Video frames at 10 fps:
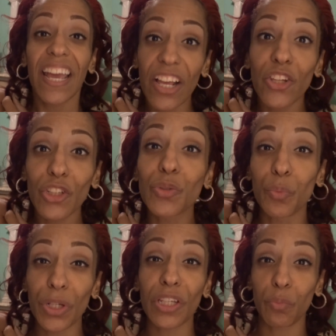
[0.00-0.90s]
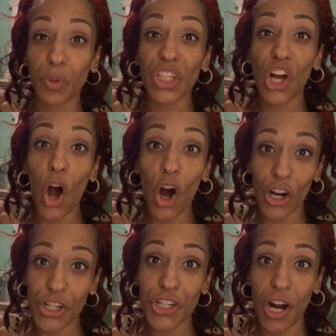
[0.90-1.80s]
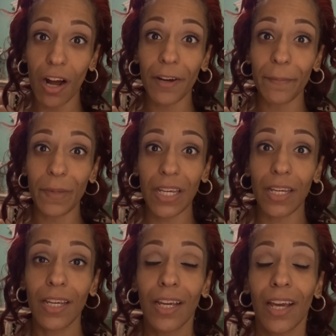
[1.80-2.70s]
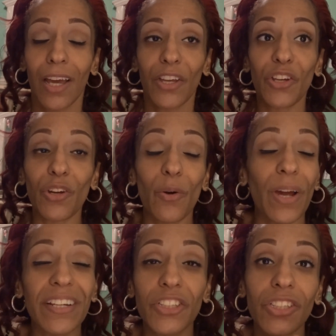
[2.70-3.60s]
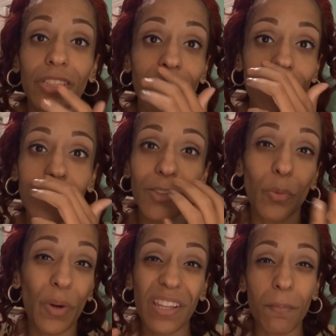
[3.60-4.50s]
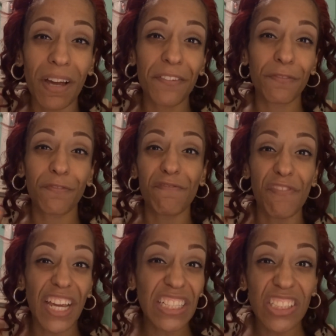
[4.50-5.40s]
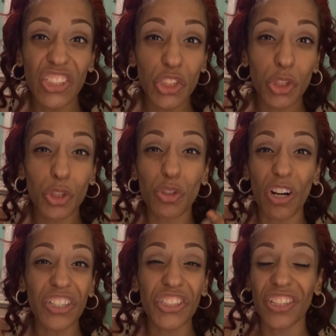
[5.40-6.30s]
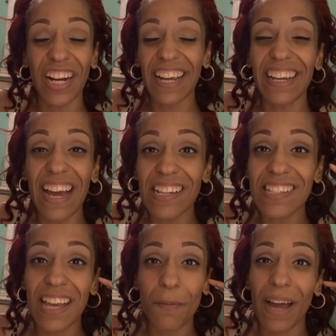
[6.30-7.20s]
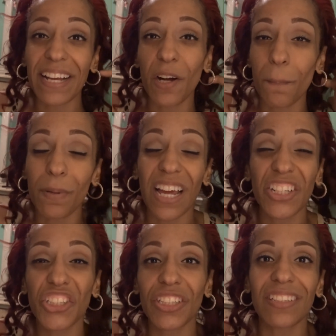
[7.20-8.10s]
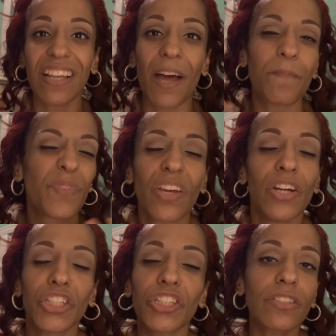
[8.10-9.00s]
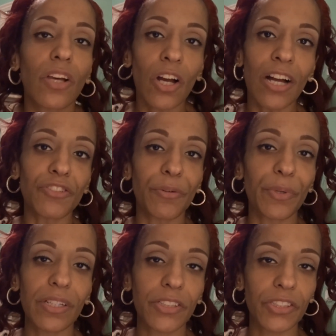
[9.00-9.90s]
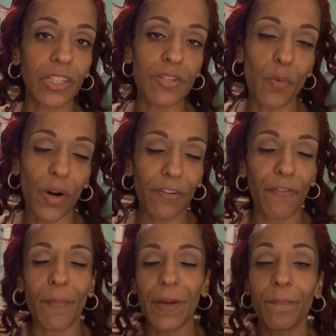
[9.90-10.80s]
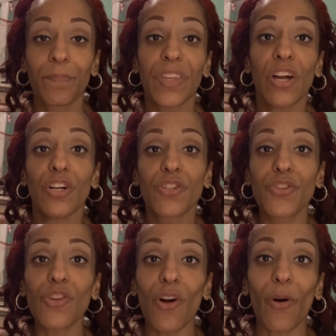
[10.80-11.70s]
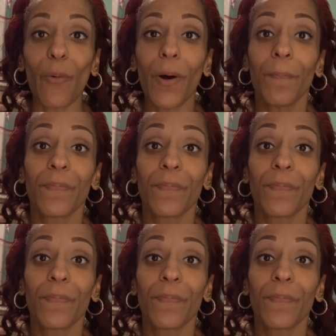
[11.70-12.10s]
it looks really harsh on me. You know, it's just the way that my face is structured, I guess, and my complexion, that just contour really just doesn't work for me. So